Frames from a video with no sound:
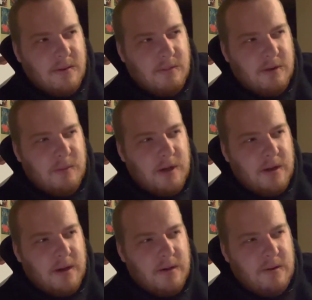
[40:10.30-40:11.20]
but by
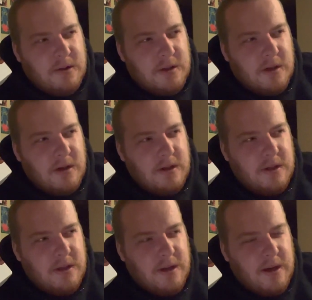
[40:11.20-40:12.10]
the end of the series
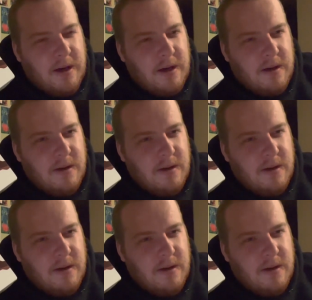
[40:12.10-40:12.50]
he like